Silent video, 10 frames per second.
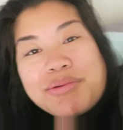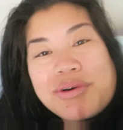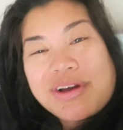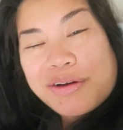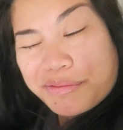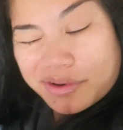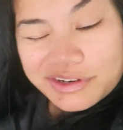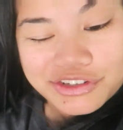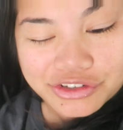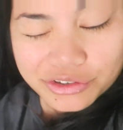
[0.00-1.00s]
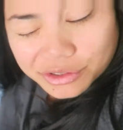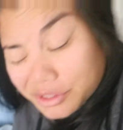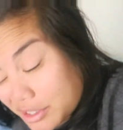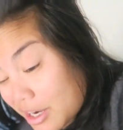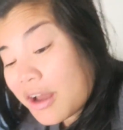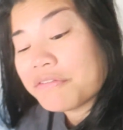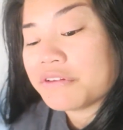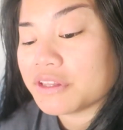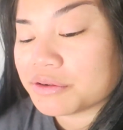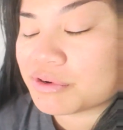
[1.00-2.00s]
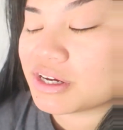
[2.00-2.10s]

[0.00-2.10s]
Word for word: woke up just early not feeling